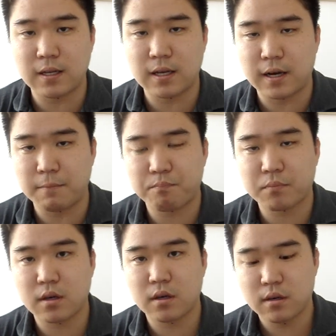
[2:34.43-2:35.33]

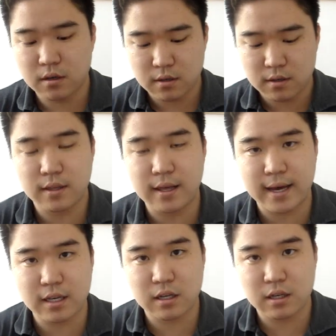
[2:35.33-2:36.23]

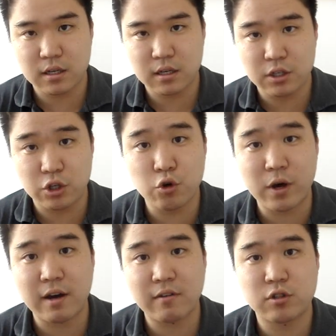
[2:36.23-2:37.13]
that you
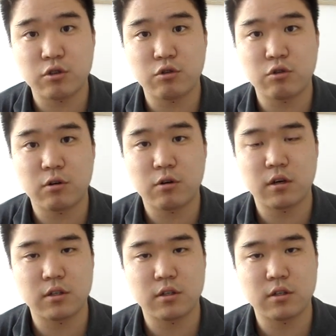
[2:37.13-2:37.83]
have to